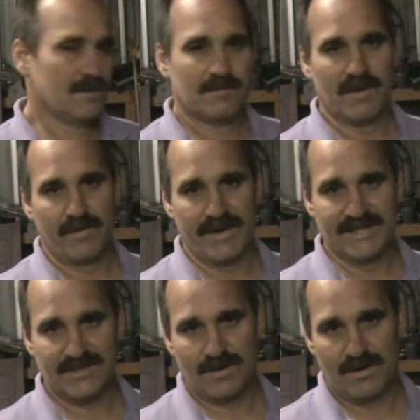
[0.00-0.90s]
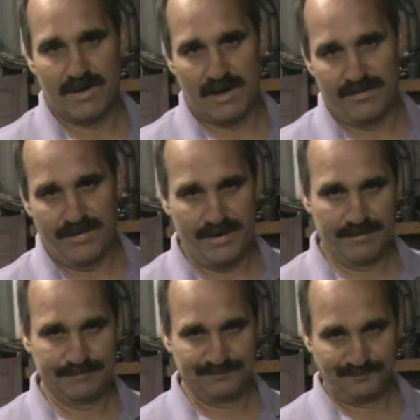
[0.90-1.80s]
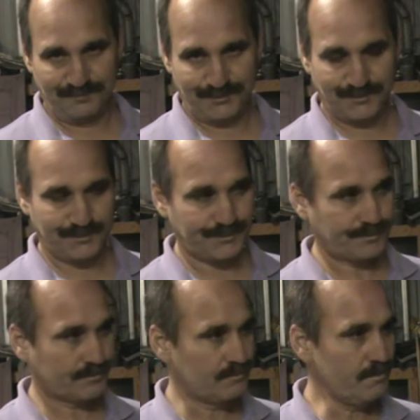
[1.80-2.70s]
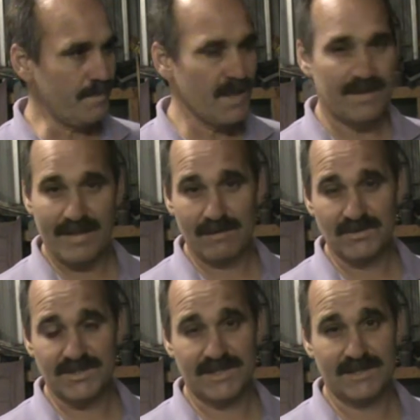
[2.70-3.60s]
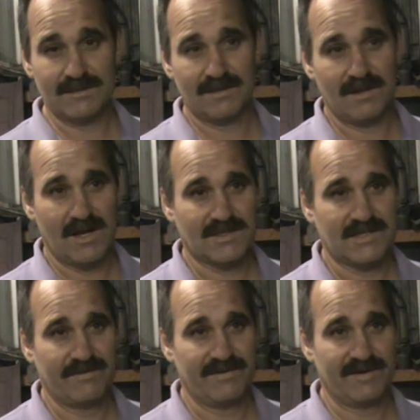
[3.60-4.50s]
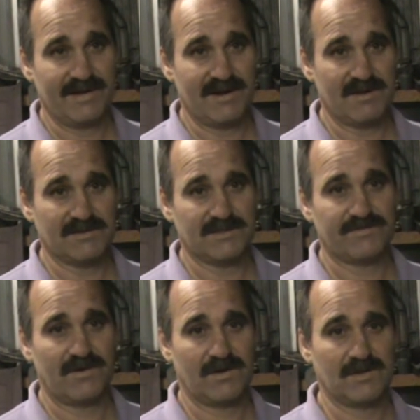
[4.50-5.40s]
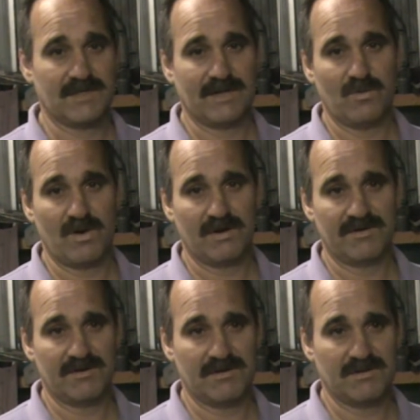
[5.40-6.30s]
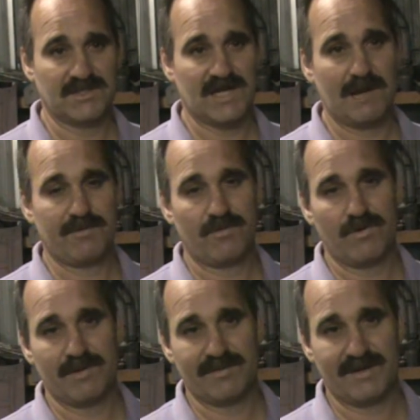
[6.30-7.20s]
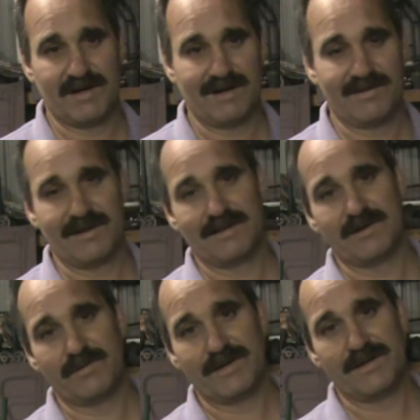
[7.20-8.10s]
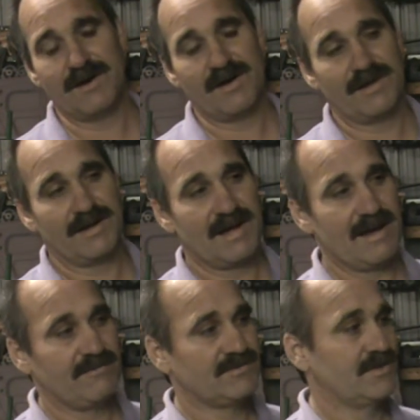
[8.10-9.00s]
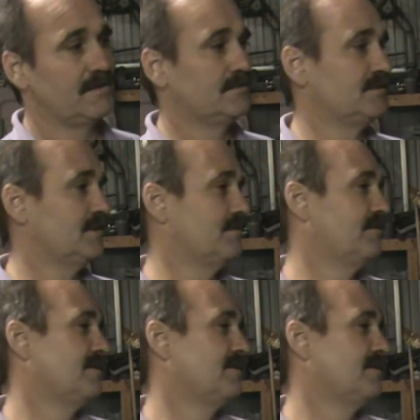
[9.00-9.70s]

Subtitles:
my race car out of there. And that was it. I lost everything else as far as like welders, shop equipment, anything that we'd gone in halves on. So